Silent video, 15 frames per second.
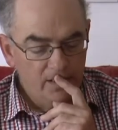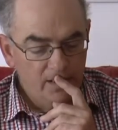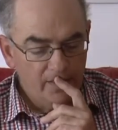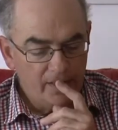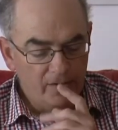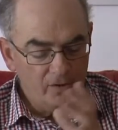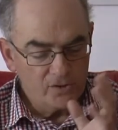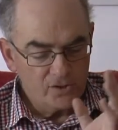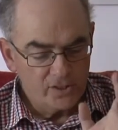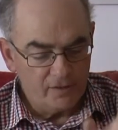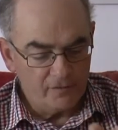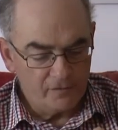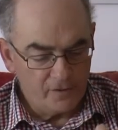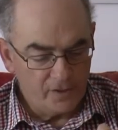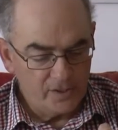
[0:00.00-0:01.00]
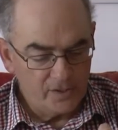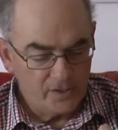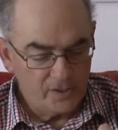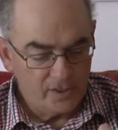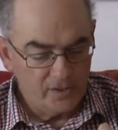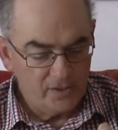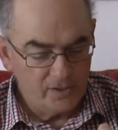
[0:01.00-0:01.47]
There are suffering
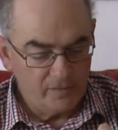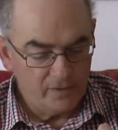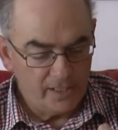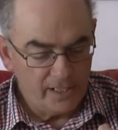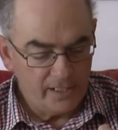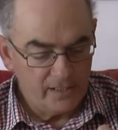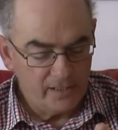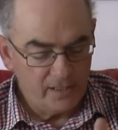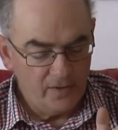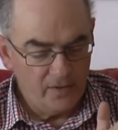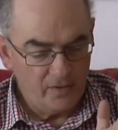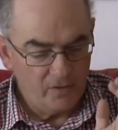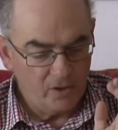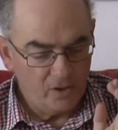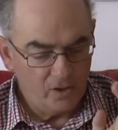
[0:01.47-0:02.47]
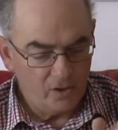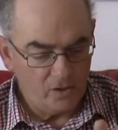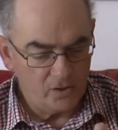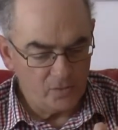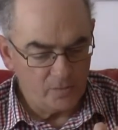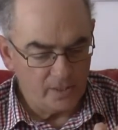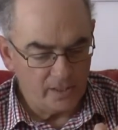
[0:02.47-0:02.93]
signs of the end and there are
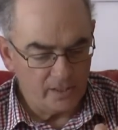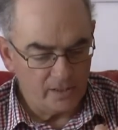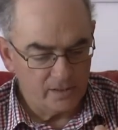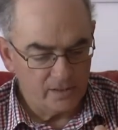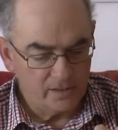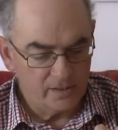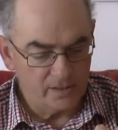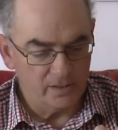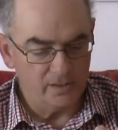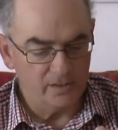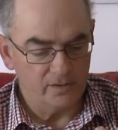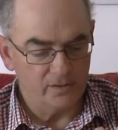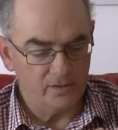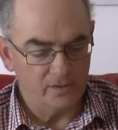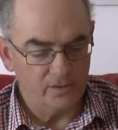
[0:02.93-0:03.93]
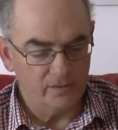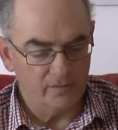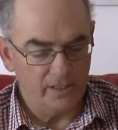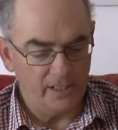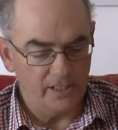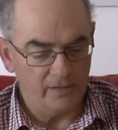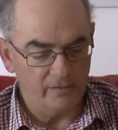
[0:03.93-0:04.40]
cosmic signs of
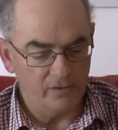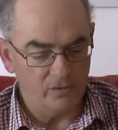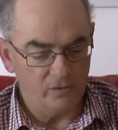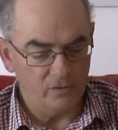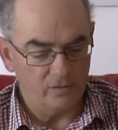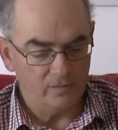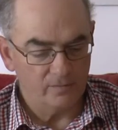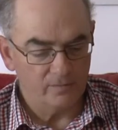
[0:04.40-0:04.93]
the end of it all.